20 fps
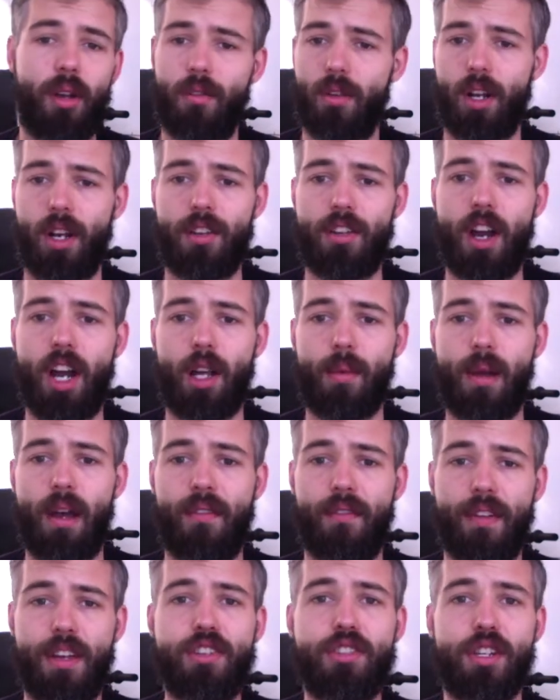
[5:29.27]
If we're going to talk
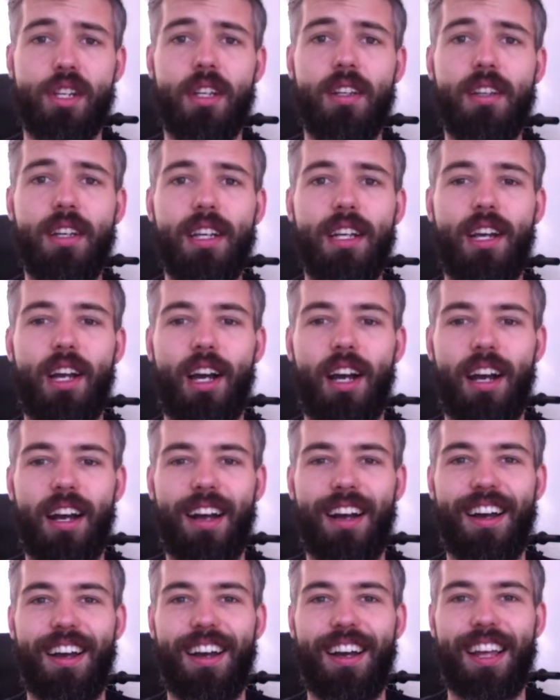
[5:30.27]
about vision
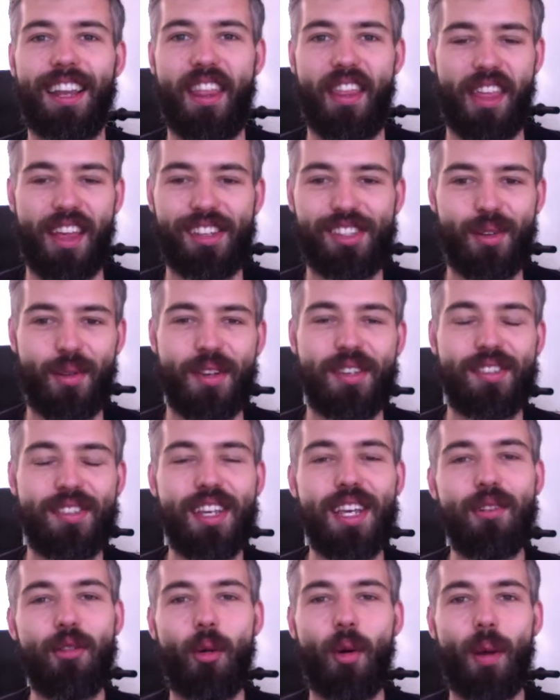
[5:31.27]
and the things that we
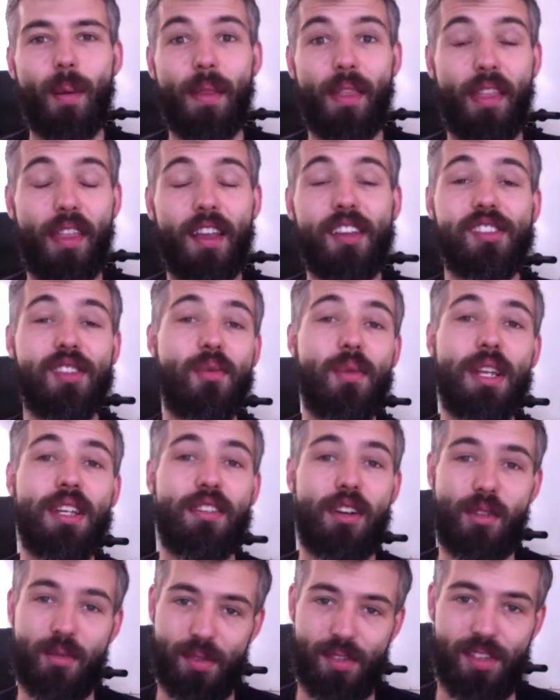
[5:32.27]
see, well, what about the things that we
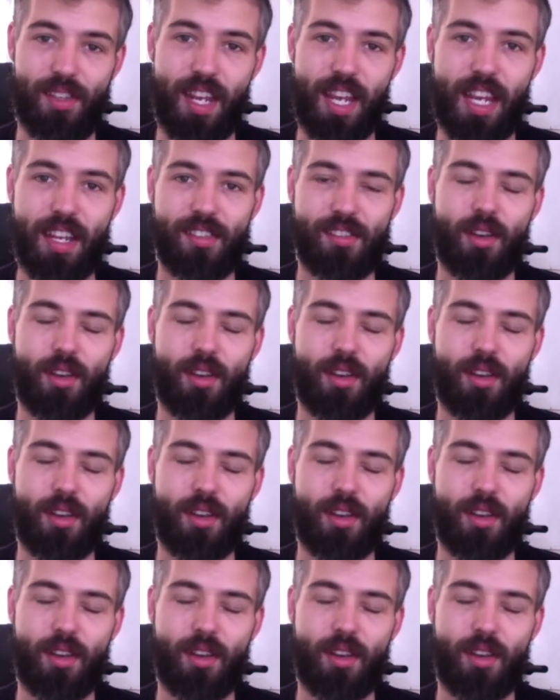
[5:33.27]
don't see?